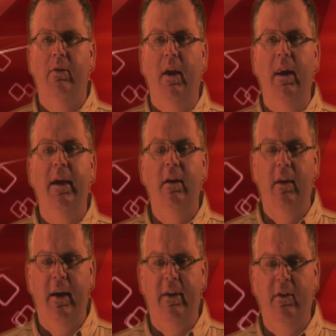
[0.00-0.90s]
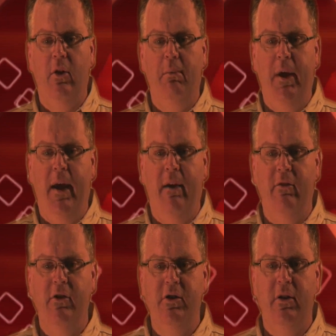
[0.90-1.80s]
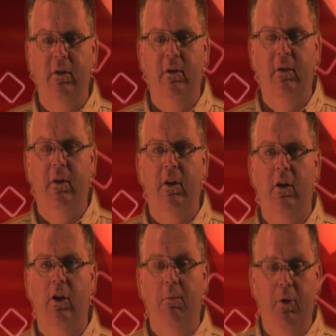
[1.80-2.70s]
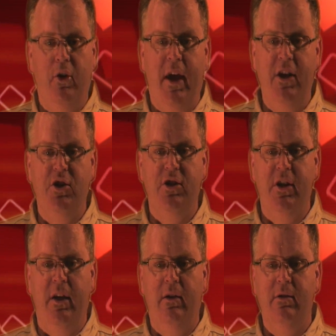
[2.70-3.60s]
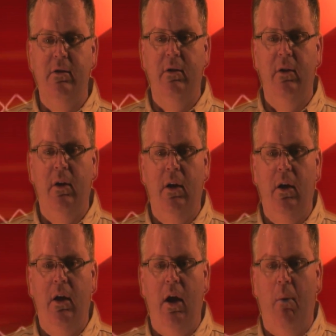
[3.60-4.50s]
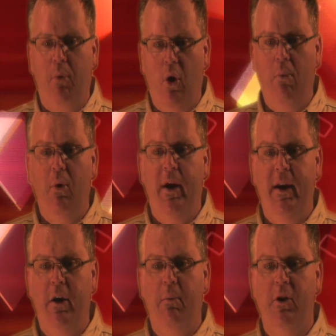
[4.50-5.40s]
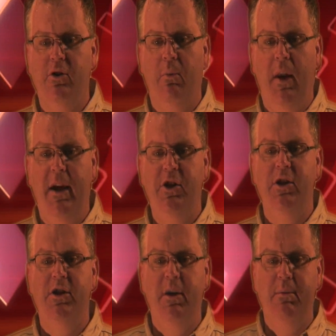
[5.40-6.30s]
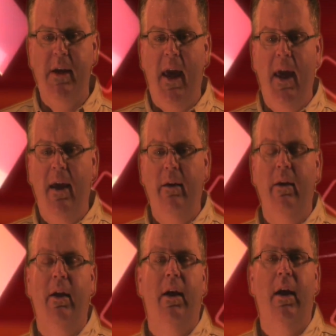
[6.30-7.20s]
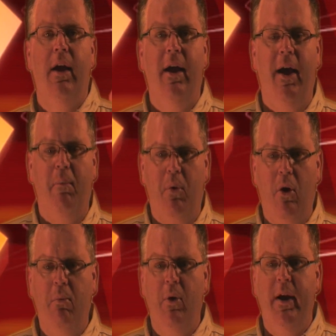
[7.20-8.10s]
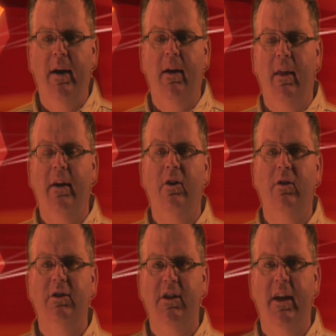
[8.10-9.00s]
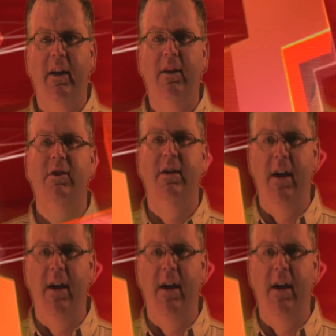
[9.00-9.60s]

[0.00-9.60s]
the legal and ethical behaviors, communication skills, appropriate interpersonal relationships, and appropriate clinical skills and